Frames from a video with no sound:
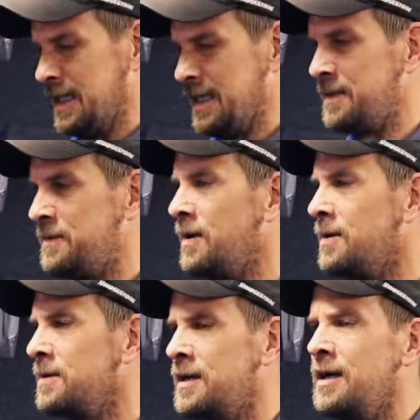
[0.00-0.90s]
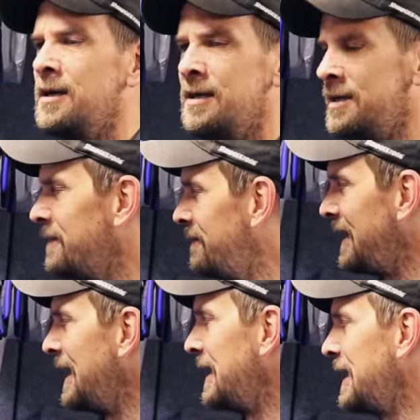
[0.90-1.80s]
green. It's the wrong color.
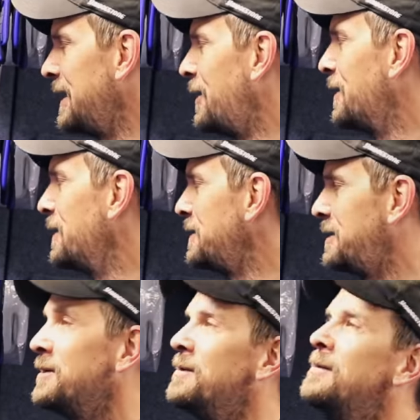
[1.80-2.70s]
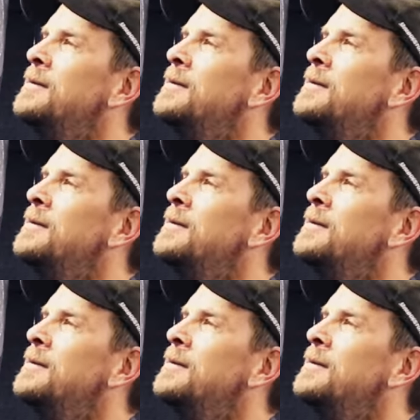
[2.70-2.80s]
If you had it in orange or